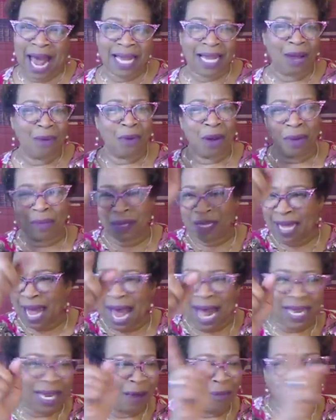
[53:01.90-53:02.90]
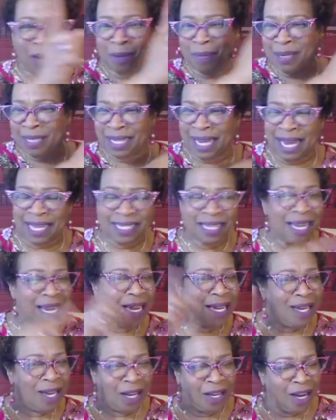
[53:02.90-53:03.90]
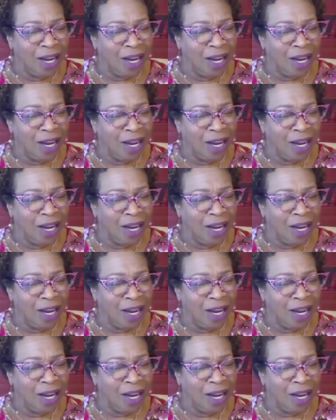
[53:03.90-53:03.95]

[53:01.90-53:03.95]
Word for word: they want to be that, they want to be this. No.